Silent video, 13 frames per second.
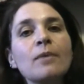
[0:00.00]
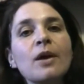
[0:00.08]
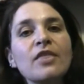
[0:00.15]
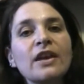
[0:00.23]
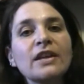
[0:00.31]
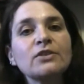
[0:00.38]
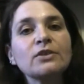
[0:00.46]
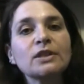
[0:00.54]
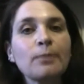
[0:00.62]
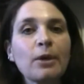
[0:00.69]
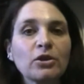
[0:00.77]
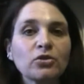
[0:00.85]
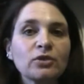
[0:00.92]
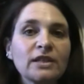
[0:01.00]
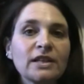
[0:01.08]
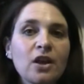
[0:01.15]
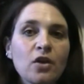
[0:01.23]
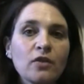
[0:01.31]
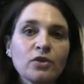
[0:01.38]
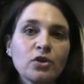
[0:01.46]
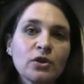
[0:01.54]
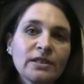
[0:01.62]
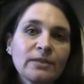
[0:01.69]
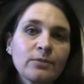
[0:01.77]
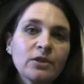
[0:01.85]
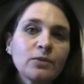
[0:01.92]
They do a special deal over
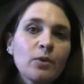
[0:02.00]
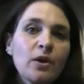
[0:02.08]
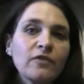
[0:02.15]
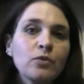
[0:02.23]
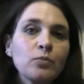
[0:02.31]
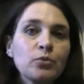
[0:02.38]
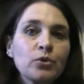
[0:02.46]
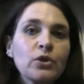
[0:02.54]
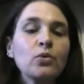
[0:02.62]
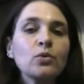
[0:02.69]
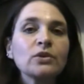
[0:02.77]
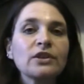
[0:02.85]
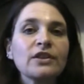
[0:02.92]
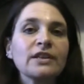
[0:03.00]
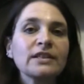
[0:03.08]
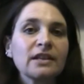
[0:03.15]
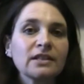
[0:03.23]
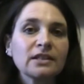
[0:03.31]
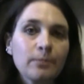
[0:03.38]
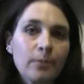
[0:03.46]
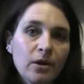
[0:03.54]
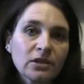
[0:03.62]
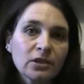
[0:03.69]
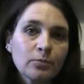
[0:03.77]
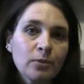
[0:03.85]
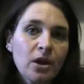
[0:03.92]
Christmas where if you pre-order things like
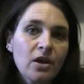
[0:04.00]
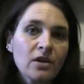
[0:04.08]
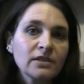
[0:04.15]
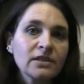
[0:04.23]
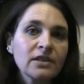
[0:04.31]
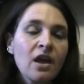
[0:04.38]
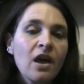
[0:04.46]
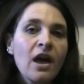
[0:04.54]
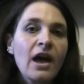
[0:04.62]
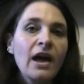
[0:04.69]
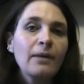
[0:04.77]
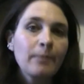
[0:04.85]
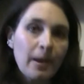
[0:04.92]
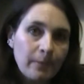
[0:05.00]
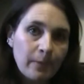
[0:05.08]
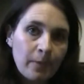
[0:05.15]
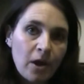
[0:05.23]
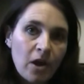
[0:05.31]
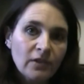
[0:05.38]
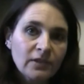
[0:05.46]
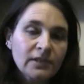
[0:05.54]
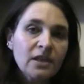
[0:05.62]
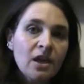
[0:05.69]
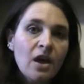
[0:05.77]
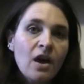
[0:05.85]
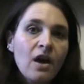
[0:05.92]
tomato plants and pepper plants,
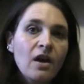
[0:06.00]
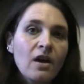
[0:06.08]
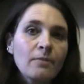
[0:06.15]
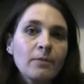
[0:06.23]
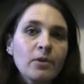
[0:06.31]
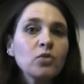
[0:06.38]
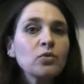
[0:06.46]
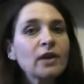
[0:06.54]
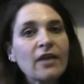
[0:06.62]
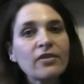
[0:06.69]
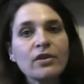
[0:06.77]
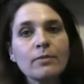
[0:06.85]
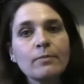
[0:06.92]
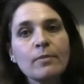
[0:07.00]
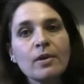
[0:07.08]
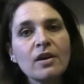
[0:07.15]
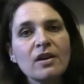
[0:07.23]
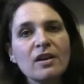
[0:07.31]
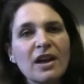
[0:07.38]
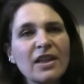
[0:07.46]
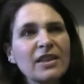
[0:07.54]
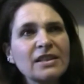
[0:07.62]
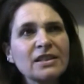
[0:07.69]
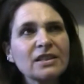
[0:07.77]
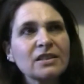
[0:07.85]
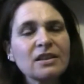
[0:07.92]
you get them, I think
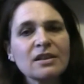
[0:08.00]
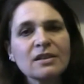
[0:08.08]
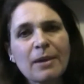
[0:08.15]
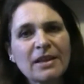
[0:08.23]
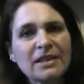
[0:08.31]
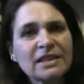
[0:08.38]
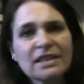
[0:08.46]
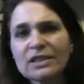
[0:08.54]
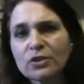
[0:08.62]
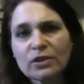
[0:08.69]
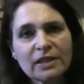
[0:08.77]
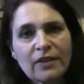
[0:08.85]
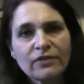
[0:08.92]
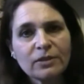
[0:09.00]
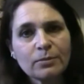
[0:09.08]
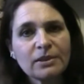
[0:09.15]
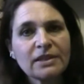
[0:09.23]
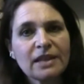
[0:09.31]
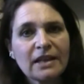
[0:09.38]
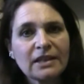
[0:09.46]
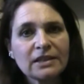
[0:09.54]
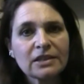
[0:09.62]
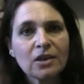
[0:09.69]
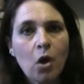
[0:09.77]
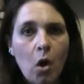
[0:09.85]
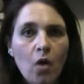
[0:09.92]
it's the same, about 60 or 70%
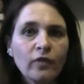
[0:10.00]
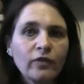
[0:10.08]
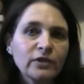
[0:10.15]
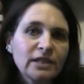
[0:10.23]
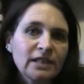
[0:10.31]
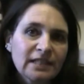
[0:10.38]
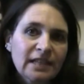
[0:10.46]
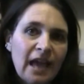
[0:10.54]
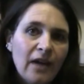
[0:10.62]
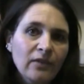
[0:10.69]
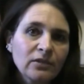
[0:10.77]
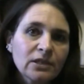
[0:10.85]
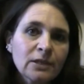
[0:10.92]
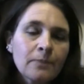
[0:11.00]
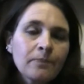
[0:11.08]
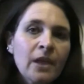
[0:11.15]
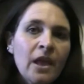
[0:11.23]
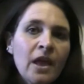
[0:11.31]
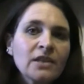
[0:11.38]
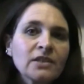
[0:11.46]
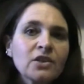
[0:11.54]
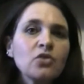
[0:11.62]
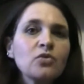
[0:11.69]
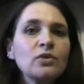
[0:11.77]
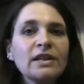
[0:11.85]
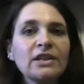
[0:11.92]
off discount. So
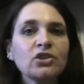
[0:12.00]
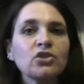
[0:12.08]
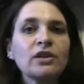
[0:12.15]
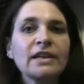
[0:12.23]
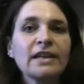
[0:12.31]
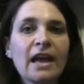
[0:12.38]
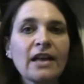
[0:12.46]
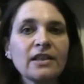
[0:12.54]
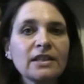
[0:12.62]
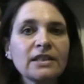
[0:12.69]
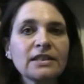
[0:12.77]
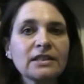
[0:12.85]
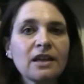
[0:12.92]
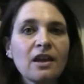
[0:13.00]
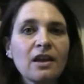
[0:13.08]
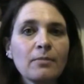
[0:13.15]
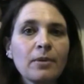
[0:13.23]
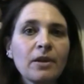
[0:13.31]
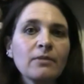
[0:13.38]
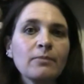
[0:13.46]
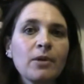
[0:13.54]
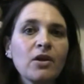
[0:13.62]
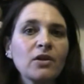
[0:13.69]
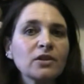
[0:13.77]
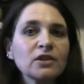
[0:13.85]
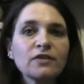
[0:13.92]
you literally get these plug
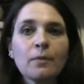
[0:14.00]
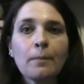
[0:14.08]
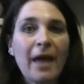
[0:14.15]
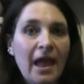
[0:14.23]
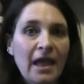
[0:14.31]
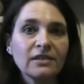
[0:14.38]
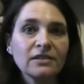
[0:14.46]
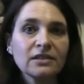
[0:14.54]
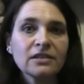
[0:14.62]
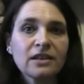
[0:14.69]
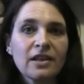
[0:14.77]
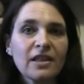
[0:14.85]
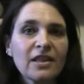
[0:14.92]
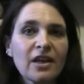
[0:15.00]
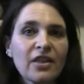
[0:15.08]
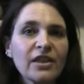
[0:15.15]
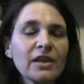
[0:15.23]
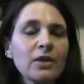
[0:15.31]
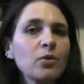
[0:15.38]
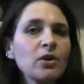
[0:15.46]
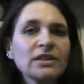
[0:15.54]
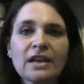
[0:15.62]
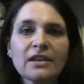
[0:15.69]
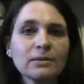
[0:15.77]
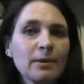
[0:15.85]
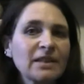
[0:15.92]
plants for pence. I think I worked
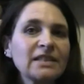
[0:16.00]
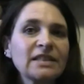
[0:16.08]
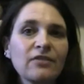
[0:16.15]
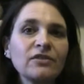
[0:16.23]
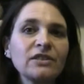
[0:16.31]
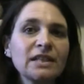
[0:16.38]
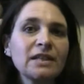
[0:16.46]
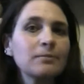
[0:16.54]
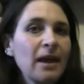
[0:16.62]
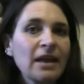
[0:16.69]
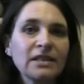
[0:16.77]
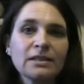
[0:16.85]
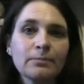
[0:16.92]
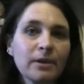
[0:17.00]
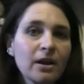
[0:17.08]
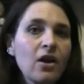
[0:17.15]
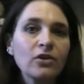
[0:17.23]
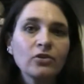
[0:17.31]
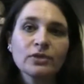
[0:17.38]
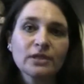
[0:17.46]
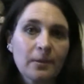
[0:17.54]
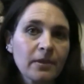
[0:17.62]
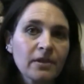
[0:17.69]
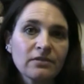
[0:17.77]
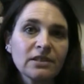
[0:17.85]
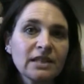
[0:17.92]
out it's about 17 pence a plant or
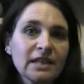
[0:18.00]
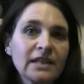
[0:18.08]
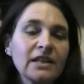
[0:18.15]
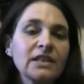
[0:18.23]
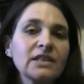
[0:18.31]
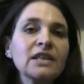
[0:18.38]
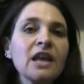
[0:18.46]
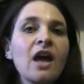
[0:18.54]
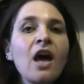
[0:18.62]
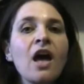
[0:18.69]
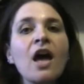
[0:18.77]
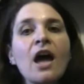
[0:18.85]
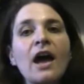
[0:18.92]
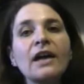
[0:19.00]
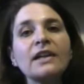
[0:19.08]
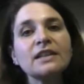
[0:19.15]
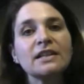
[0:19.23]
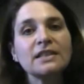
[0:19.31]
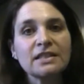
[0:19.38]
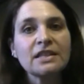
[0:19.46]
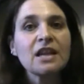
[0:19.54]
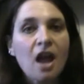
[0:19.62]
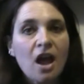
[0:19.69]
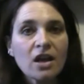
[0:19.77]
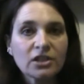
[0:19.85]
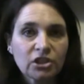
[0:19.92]
something ridiculous. And I did it
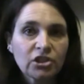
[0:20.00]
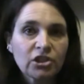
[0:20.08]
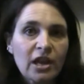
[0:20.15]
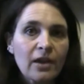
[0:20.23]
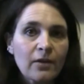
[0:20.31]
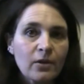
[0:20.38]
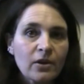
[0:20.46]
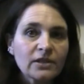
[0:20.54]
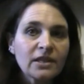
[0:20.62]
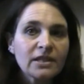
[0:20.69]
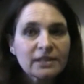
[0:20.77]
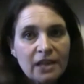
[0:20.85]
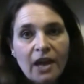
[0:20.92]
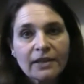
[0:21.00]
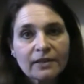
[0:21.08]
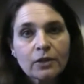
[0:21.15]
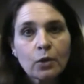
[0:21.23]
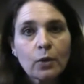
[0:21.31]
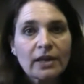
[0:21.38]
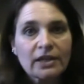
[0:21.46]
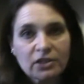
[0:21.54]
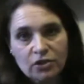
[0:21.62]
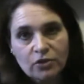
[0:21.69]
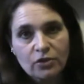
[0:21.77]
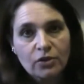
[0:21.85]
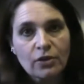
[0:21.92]
last year, whereas I signed up quick because
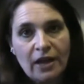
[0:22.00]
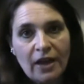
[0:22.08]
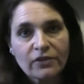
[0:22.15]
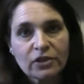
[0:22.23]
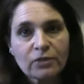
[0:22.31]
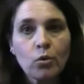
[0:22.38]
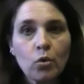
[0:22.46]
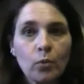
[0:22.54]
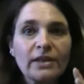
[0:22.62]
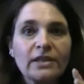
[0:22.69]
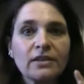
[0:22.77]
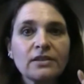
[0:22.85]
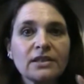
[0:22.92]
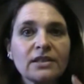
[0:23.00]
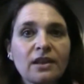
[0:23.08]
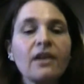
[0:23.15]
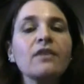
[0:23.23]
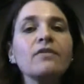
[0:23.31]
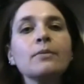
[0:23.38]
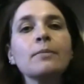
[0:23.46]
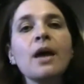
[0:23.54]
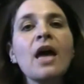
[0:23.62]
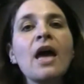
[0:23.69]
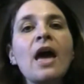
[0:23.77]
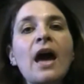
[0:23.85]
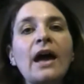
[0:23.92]
you only have a small window to sign up them.
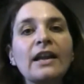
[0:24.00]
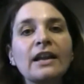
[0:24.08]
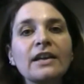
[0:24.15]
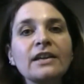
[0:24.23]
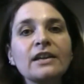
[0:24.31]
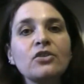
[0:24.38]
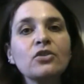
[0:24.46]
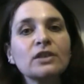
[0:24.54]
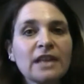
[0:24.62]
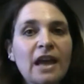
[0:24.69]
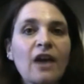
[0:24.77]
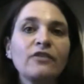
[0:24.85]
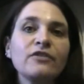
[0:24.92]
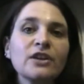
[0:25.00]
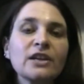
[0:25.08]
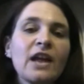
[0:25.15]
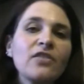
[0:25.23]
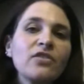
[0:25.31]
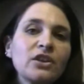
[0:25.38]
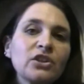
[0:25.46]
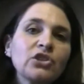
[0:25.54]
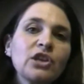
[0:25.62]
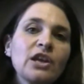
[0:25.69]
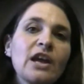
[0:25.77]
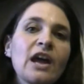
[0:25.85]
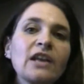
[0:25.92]
And I looked out for it again this
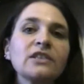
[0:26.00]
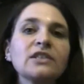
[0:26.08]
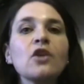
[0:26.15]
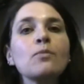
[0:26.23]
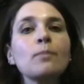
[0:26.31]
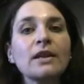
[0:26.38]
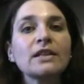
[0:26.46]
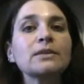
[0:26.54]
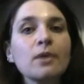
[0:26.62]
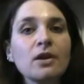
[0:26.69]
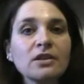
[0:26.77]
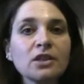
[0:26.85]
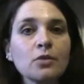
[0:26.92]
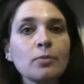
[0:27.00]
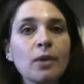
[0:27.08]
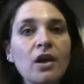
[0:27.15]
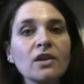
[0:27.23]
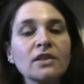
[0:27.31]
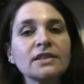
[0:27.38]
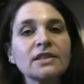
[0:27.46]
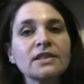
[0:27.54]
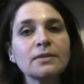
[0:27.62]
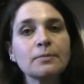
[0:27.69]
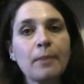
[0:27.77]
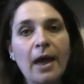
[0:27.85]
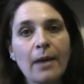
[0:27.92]
year, and so my tomato plants and
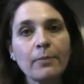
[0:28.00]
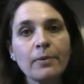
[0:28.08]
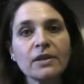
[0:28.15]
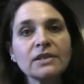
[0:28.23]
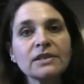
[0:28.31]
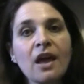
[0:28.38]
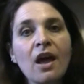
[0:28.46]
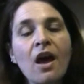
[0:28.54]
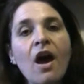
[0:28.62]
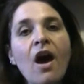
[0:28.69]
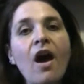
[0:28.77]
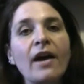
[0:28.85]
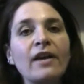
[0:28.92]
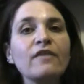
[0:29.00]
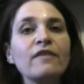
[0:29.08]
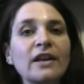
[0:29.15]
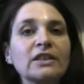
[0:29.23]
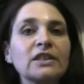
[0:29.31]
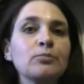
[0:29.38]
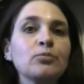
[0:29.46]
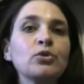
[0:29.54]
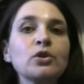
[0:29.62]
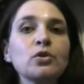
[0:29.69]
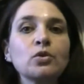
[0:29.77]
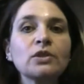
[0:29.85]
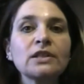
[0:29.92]
some peppers I have actually
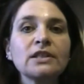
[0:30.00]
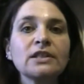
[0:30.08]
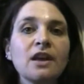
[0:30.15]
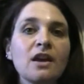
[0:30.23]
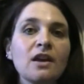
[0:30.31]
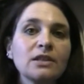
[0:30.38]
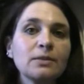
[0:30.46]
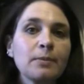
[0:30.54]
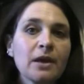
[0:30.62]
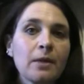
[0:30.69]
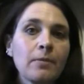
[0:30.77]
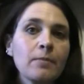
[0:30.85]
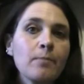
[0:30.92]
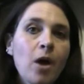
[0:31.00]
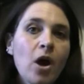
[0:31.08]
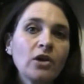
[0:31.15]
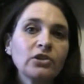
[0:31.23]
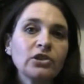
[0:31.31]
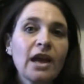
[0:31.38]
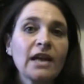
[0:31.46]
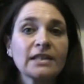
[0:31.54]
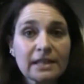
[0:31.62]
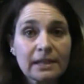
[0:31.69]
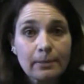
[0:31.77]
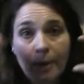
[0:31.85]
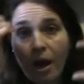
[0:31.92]
pre-ordered to pick up in March as
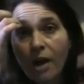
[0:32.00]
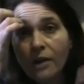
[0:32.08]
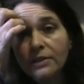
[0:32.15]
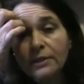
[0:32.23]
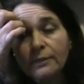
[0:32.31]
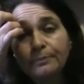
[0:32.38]
little plants.